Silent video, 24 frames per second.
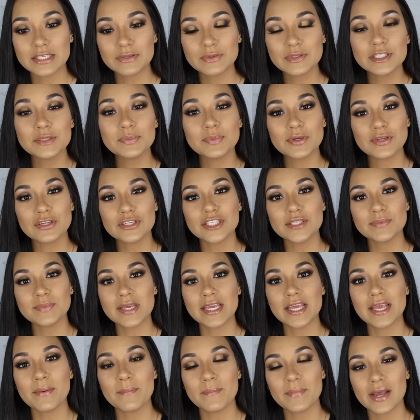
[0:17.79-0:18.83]
This was supposed to
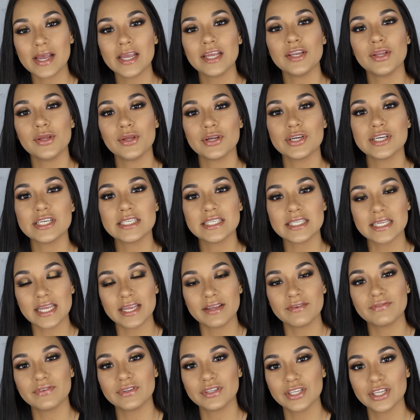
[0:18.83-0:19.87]
be my New Year's
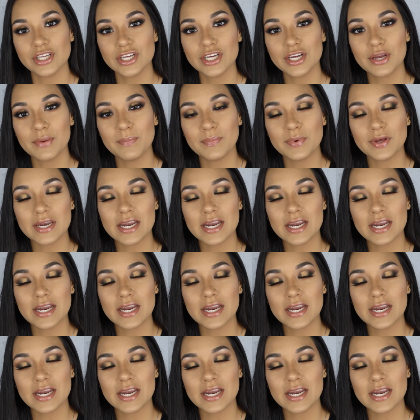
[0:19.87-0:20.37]
Eve look,